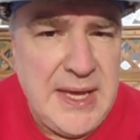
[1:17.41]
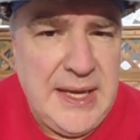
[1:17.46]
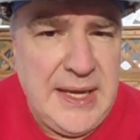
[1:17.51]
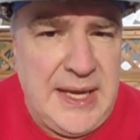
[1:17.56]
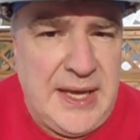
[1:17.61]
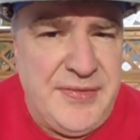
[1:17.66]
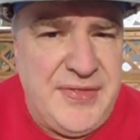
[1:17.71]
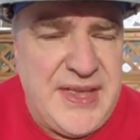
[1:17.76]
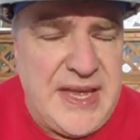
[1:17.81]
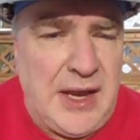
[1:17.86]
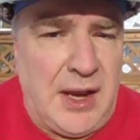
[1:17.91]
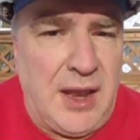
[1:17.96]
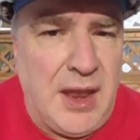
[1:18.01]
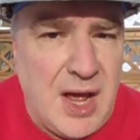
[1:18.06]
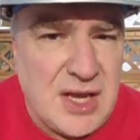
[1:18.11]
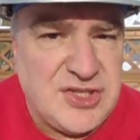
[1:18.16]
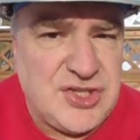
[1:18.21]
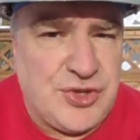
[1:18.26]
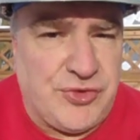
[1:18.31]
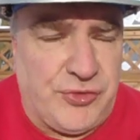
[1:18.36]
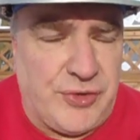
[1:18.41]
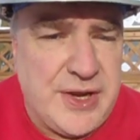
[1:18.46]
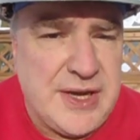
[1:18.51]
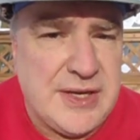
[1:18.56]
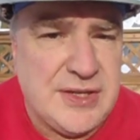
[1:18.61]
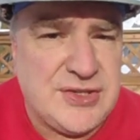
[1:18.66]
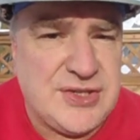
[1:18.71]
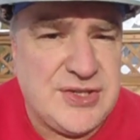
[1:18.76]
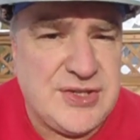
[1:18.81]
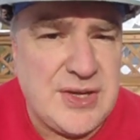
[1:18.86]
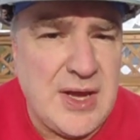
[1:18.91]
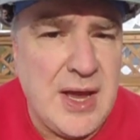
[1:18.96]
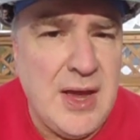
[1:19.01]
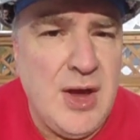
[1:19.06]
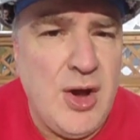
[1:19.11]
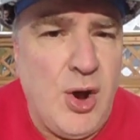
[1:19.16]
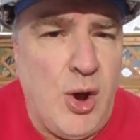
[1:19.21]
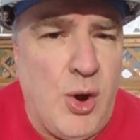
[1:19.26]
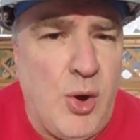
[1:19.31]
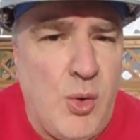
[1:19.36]
in the illustrious
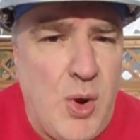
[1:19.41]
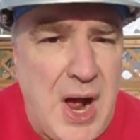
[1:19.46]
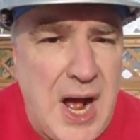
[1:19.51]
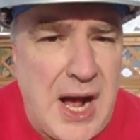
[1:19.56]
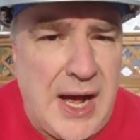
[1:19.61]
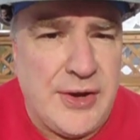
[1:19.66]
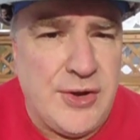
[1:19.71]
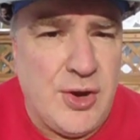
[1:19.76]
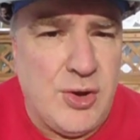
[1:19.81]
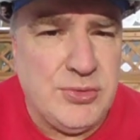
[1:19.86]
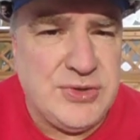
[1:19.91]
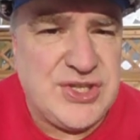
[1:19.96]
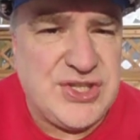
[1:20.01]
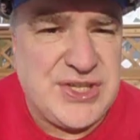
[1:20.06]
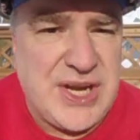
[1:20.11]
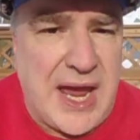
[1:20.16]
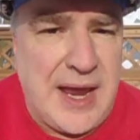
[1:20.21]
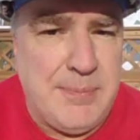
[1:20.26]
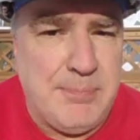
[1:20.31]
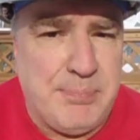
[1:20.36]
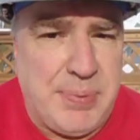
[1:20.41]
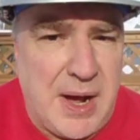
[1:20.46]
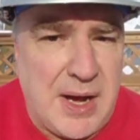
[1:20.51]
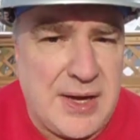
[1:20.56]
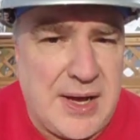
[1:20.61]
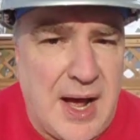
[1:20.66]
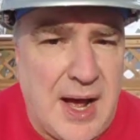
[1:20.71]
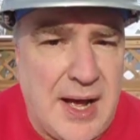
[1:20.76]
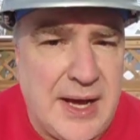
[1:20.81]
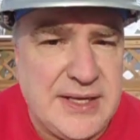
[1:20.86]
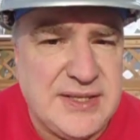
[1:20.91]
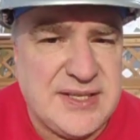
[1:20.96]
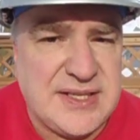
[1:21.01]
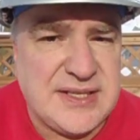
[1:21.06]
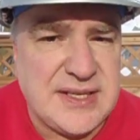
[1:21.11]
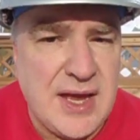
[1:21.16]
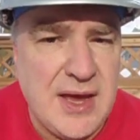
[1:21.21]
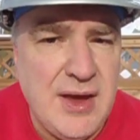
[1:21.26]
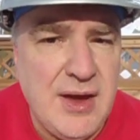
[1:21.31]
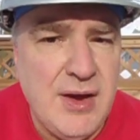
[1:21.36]
Ohio State
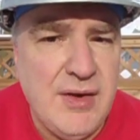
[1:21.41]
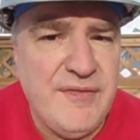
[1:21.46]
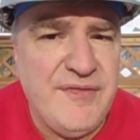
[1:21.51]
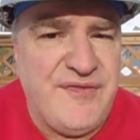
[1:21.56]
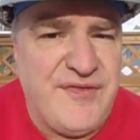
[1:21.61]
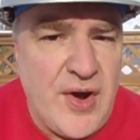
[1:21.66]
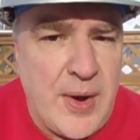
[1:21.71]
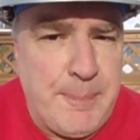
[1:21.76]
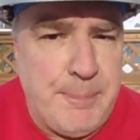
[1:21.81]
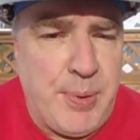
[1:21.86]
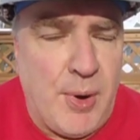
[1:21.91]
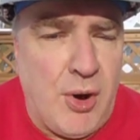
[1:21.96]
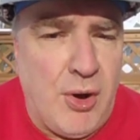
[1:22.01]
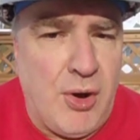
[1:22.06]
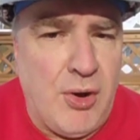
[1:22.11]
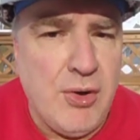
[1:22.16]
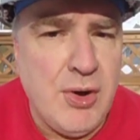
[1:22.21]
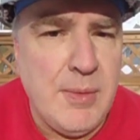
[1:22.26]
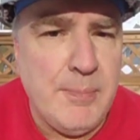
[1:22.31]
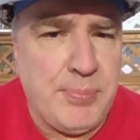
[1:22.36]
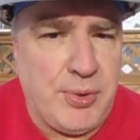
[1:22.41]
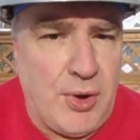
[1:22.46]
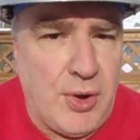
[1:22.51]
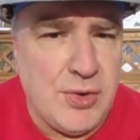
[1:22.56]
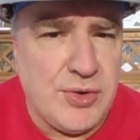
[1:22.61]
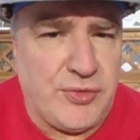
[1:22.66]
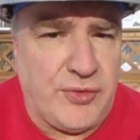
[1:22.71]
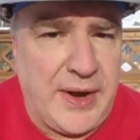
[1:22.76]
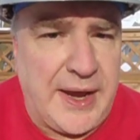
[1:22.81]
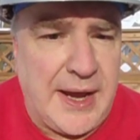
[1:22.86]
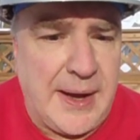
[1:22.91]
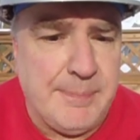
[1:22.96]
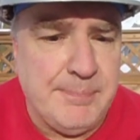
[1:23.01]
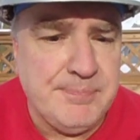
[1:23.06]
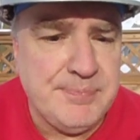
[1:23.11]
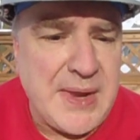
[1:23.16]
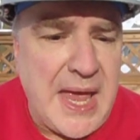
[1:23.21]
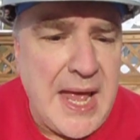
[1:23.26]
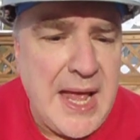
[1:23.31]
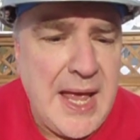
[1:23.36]
Buckeyes football program.
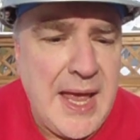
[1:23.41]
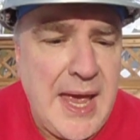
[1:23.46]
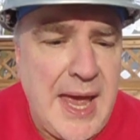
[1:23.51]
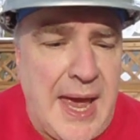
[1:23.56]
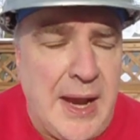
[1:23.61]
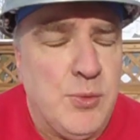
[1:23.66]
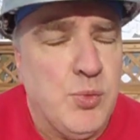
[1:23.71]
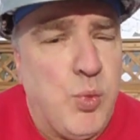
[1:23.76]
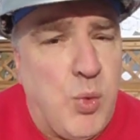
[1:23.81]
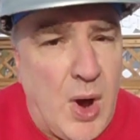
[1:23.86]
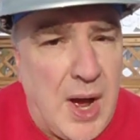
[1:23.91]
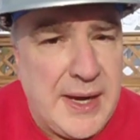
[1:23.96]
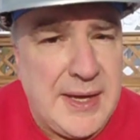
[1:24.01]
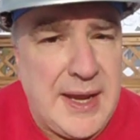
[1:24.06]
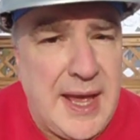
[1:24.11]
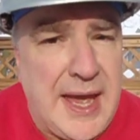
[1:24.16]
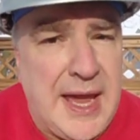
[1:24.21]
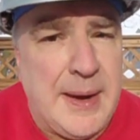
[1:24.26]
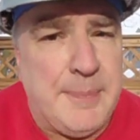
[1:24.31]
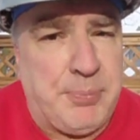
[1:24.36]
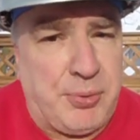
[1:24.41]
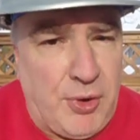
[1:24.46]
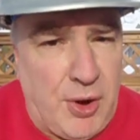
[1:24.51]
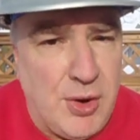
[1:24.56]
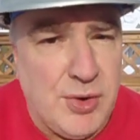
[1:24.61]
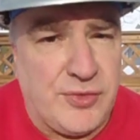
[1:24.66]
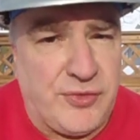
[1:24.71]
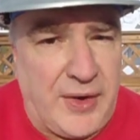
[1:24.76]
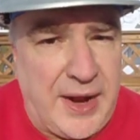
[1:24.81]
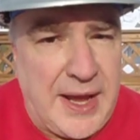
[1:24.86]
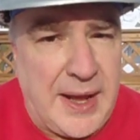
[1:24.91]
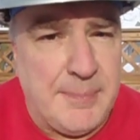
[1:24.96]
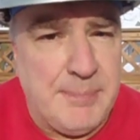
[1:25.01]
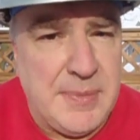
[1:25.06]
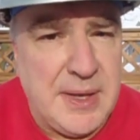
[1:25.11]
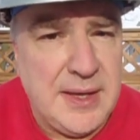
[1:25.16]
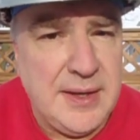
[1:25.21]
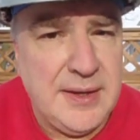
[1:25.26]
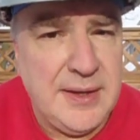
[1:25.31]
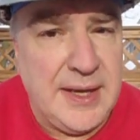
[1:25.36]
And what a program
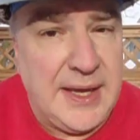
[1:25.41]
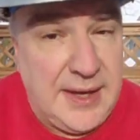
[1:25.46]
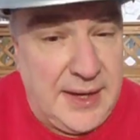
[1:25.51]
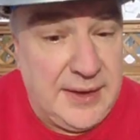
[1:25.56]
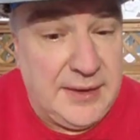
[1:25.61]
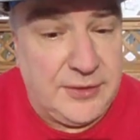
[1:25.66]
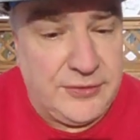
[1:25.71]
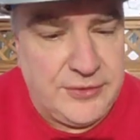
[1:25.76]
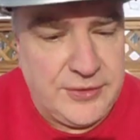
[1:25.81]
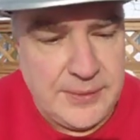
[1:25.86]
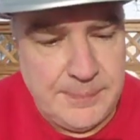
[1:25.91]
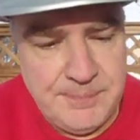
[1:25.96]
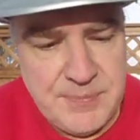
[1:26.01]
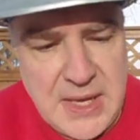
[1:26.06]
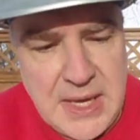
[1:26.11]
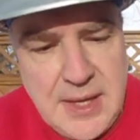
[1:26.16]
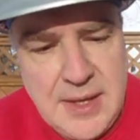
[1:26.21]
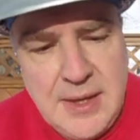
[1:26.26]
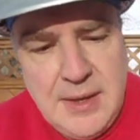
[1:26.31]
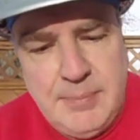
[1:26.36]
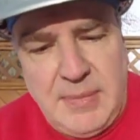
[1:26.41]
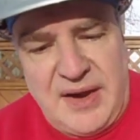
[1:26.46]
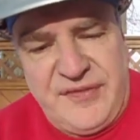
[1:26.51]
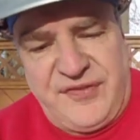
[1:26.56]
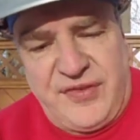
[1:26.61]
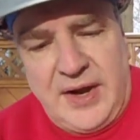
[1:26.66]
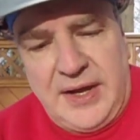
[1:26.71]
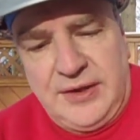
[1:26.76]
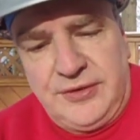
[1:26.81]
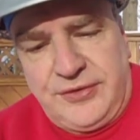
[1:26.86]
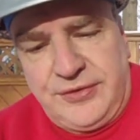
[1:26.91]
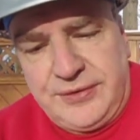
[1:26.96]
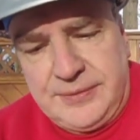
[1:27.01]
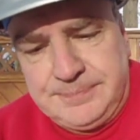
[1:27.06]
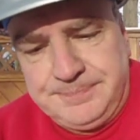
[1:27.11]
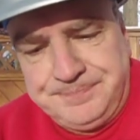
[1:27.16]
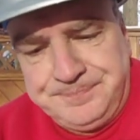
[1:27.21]
it is. My friends,